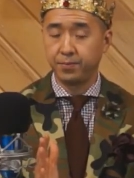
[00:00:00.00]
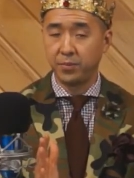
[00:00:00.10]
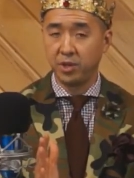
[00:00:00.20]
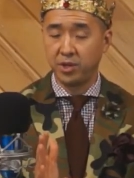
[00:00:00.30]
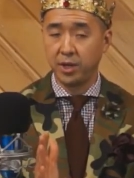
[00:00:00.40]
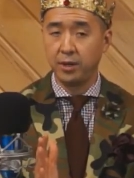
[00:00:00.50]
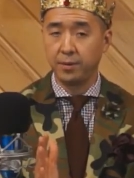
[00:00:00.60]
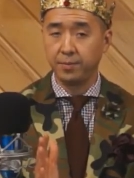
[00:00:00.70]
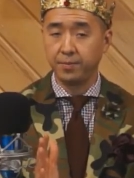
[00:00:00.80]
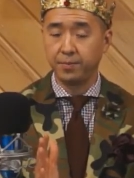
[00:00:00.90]
You see?
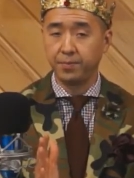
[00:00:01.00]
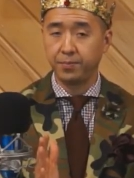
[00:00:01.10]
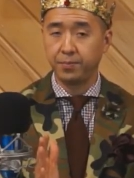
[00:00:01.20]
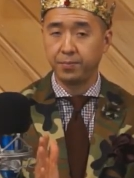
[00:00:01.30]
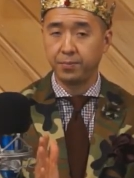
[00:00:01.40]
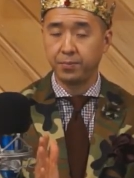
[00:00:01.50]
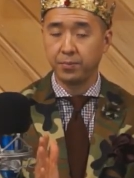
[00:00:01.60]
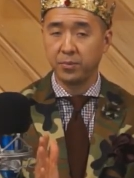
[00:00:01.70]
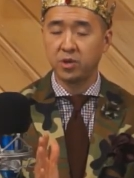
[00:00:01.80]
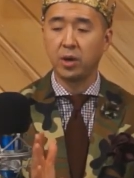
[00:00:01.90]

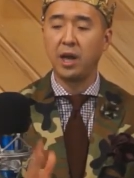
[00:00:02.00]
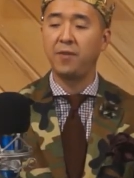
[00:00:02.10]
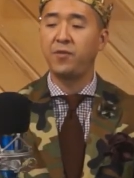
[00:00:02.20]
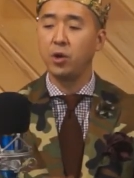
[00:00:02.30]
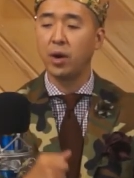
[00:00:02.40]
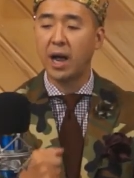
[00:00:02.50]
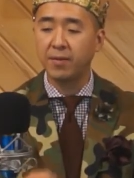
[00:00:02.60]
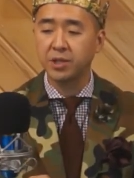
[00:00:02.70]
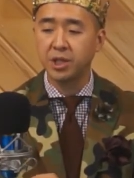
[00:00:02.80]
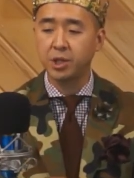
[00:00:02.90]
So if you
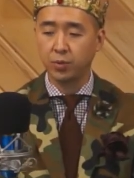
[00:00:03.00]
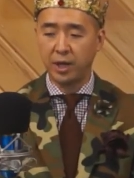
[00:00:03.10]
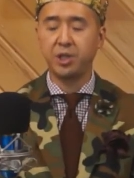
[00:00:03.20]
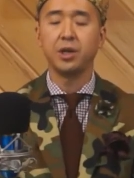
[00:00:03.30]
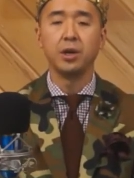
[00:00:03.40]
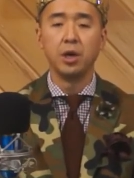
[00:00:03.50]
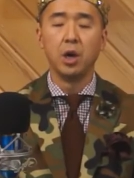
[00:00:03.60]
have a situation